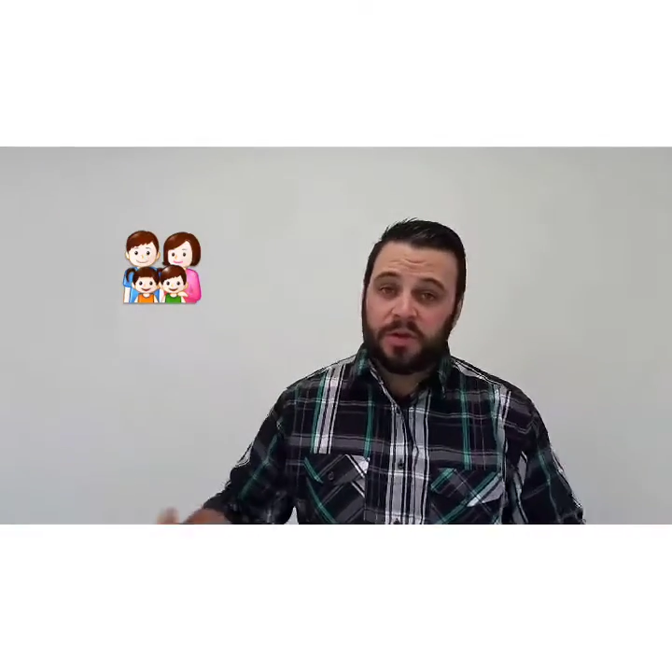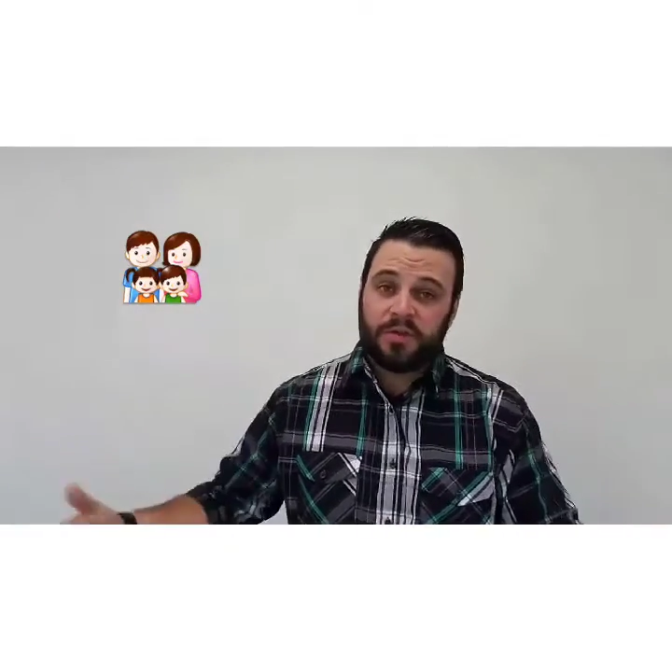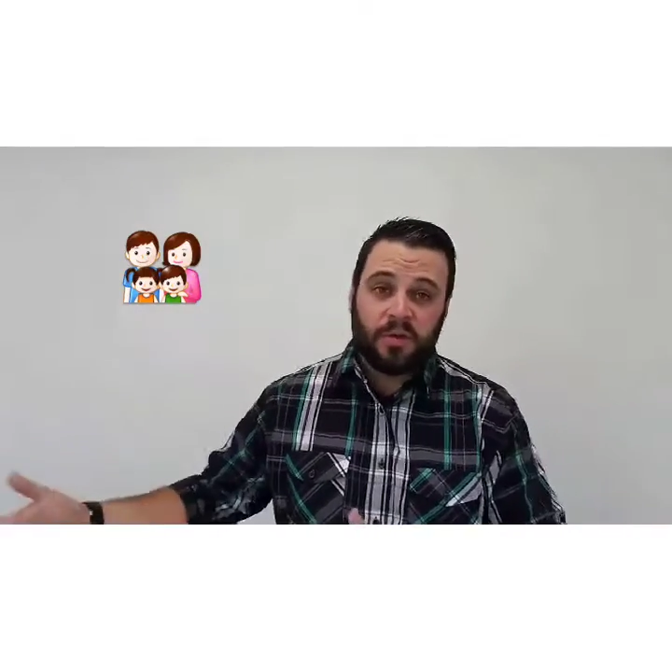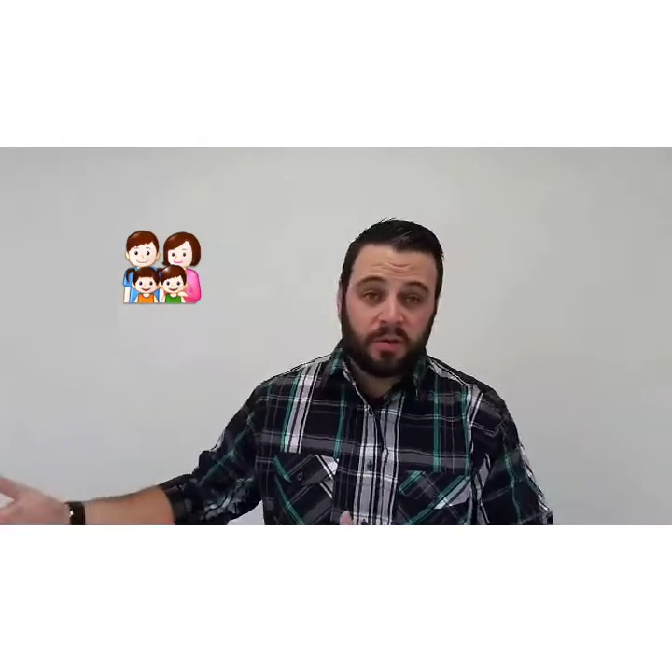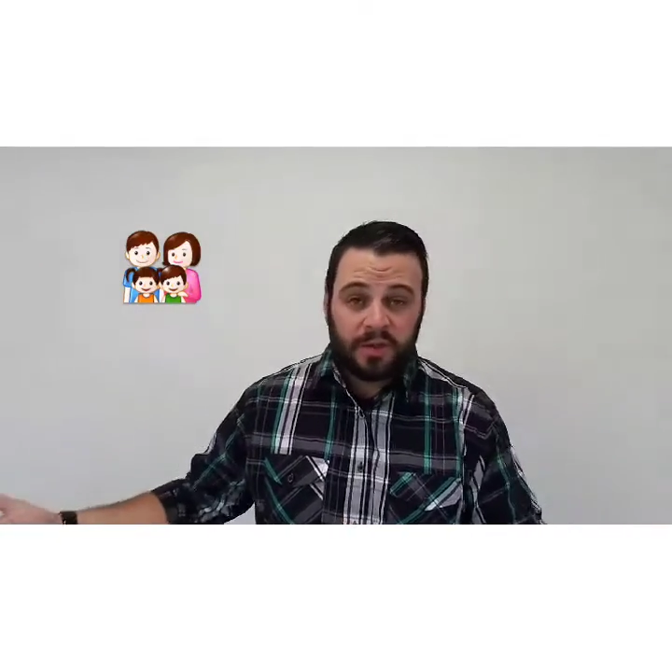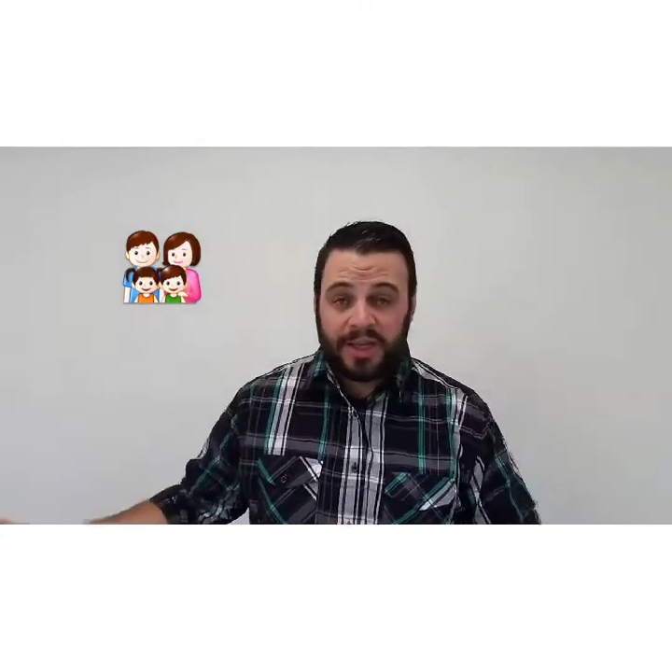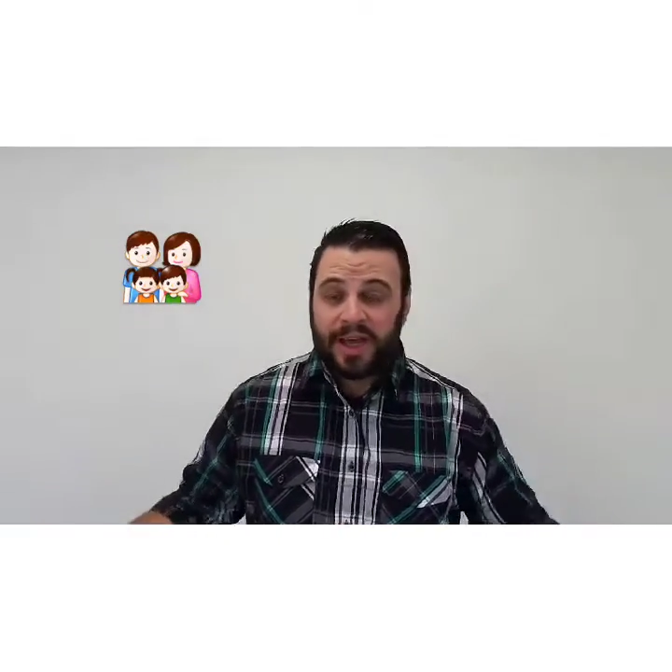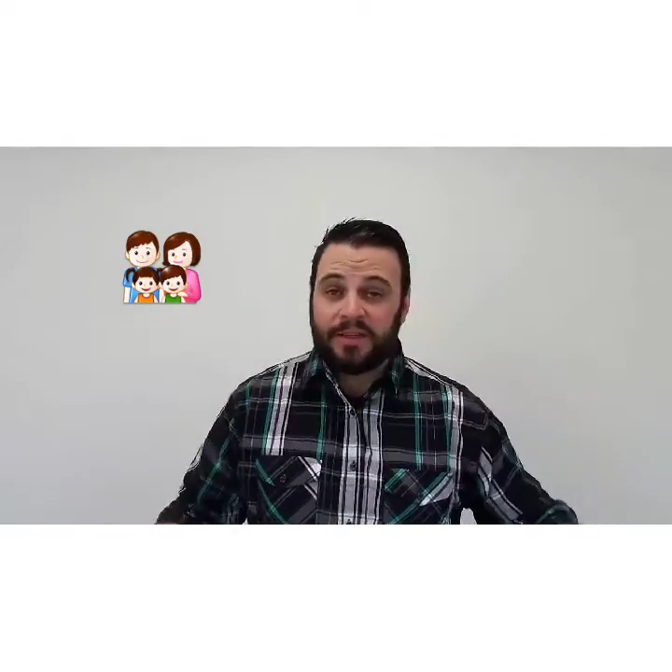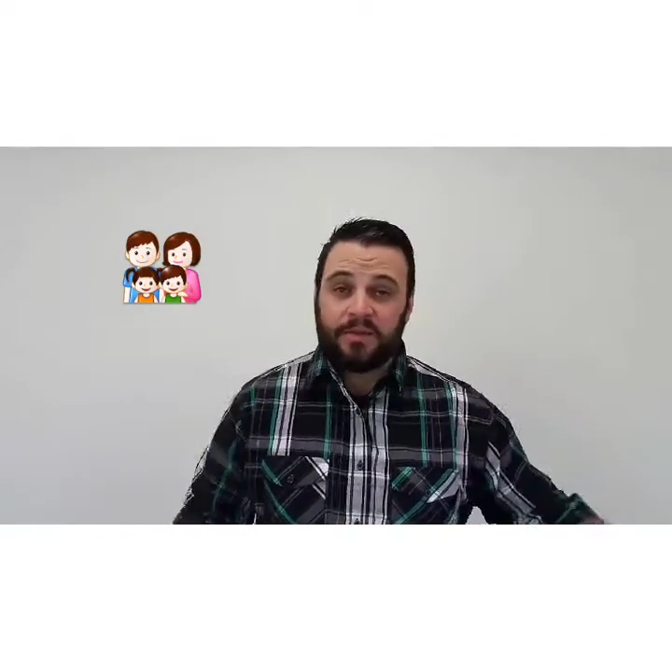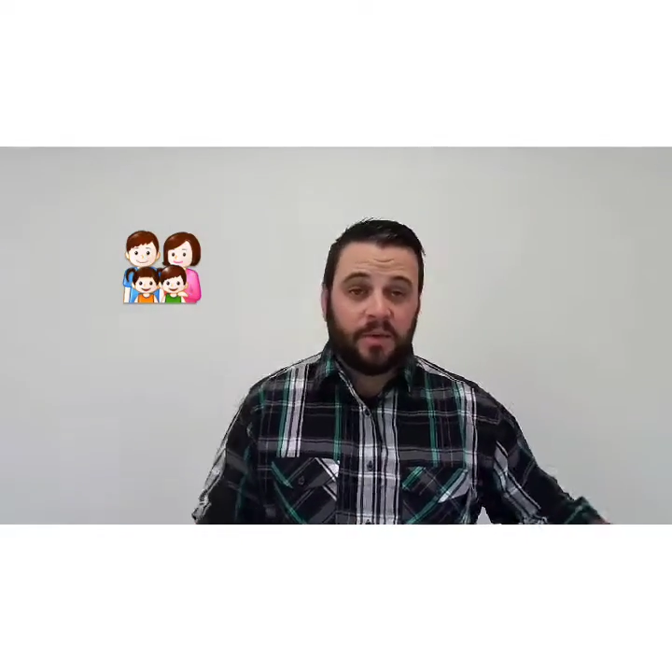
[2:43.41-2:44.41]
where do you own it,
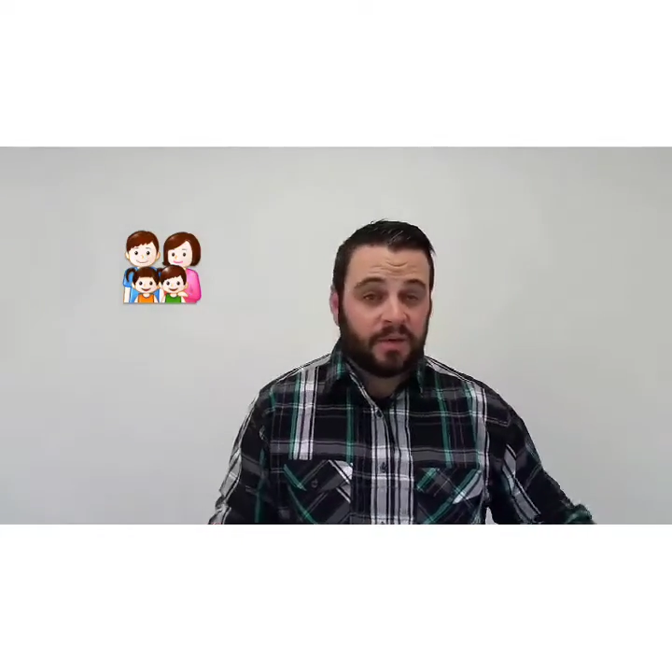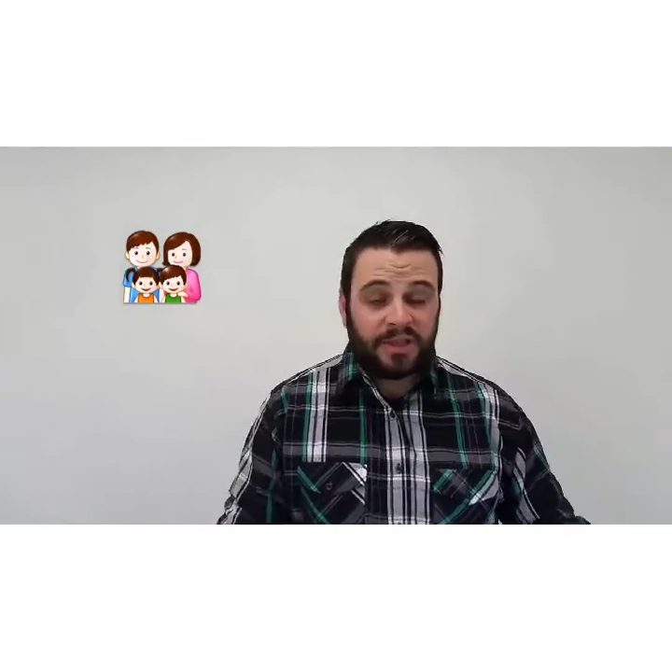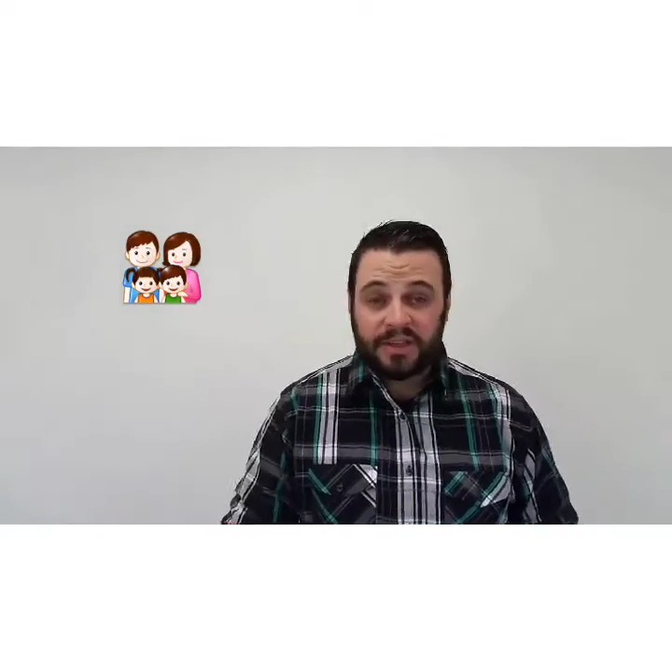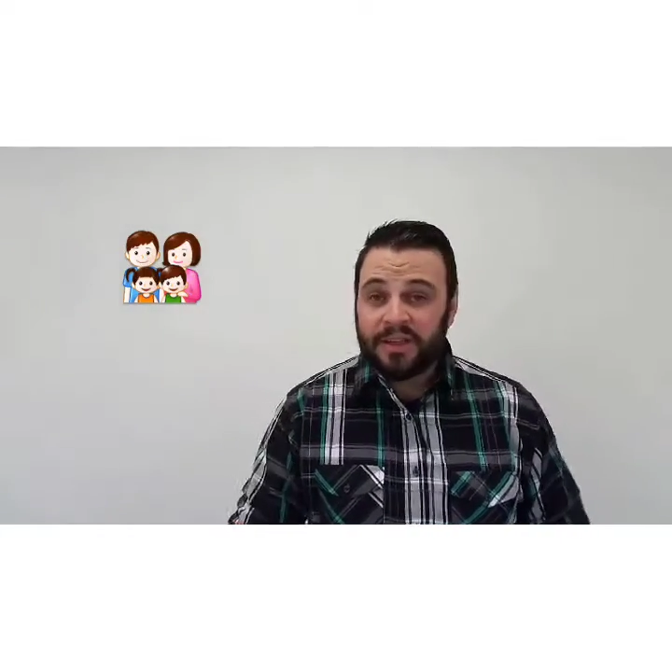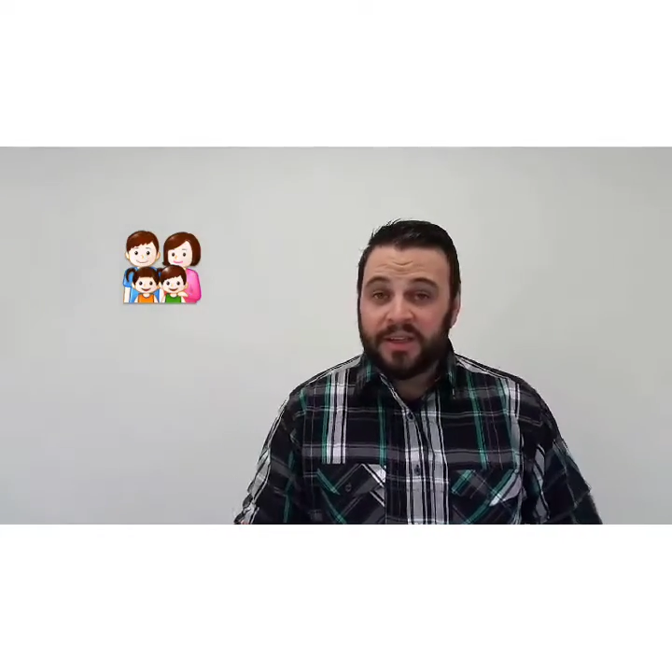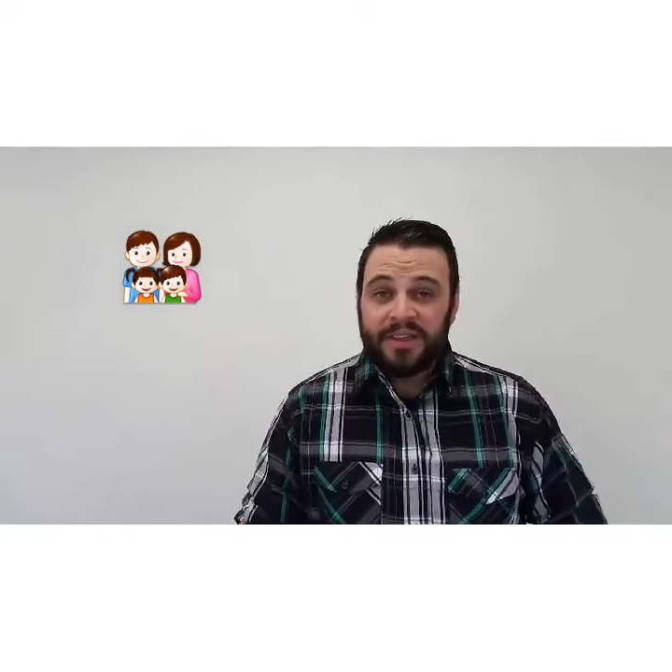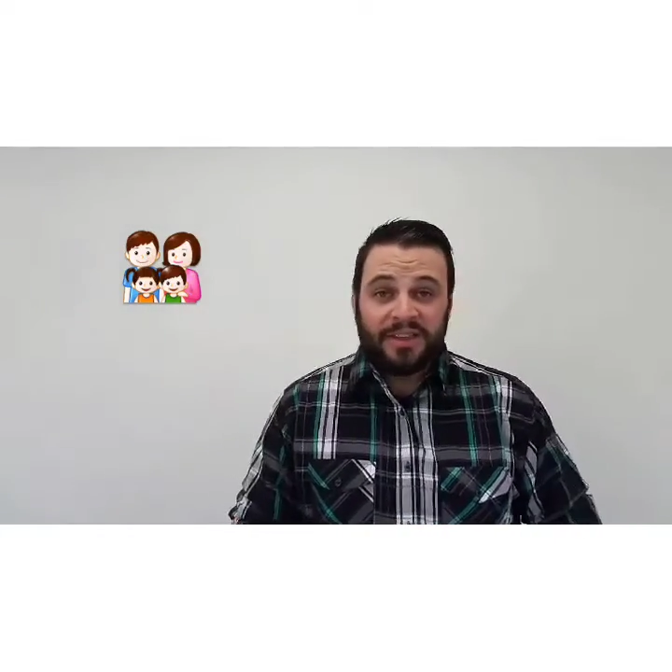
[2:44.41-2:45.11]
how do you own it.